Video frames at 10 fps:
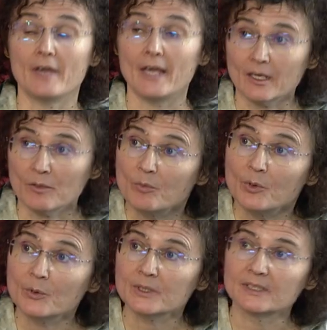
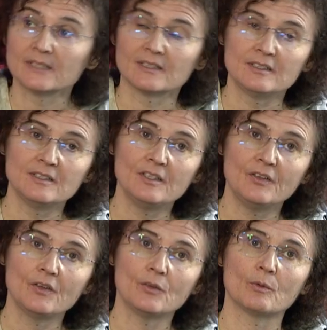yesterday. Again, it's at the
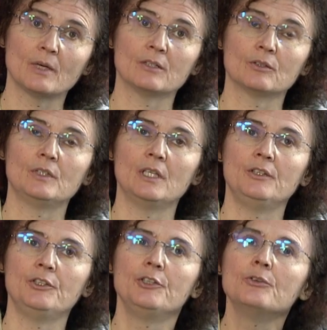beginning, but at
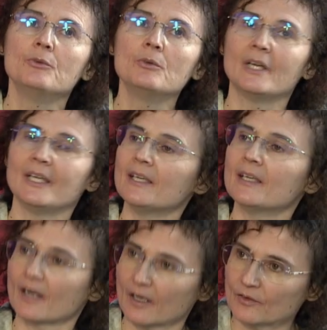least
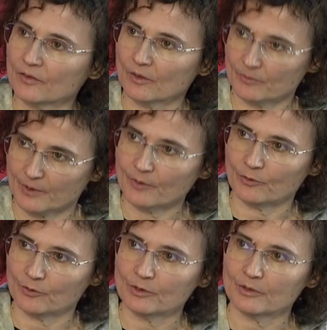there are, and this is
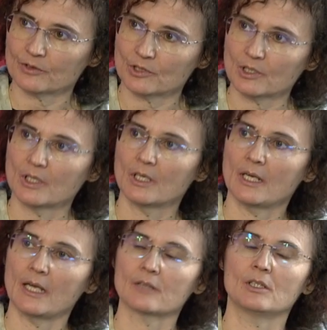really the last 2
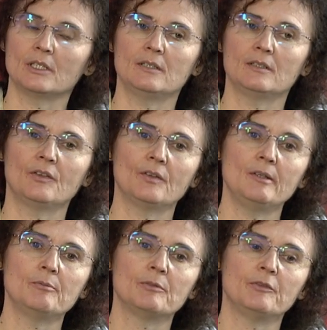years or so,
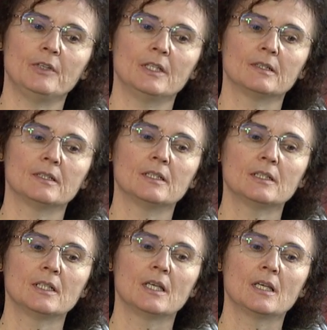a few
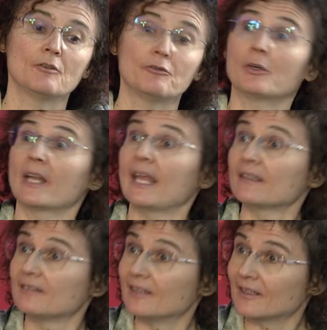studies that
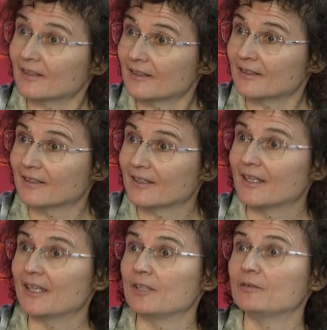are
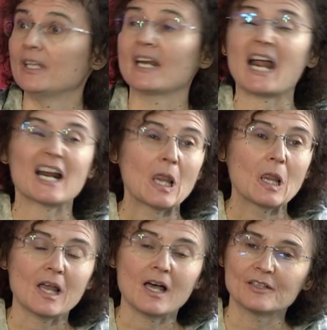pinpointing
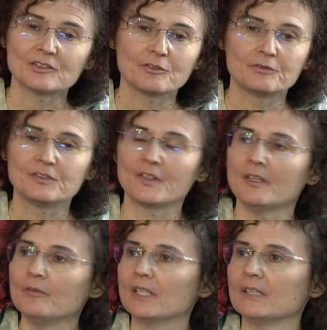on how
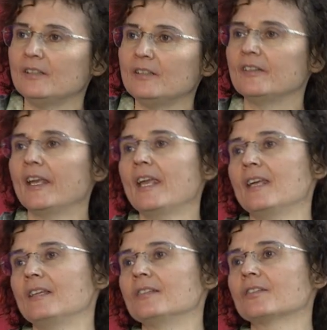this could happen.
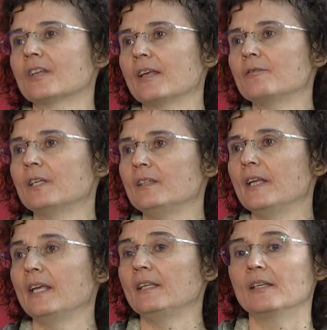It's not magic.
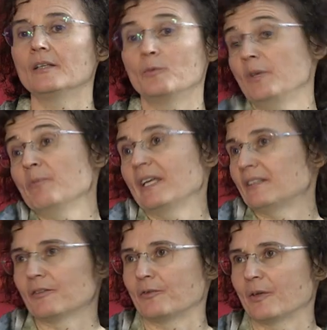So it's
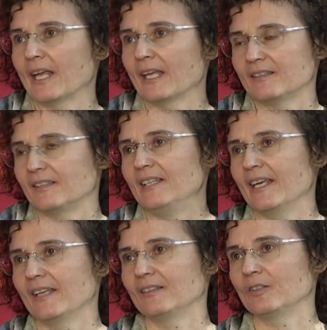very
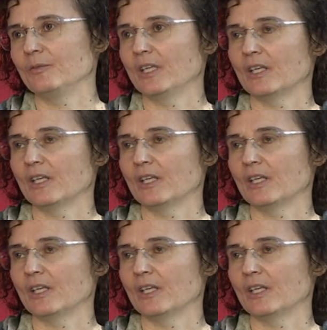reassuring,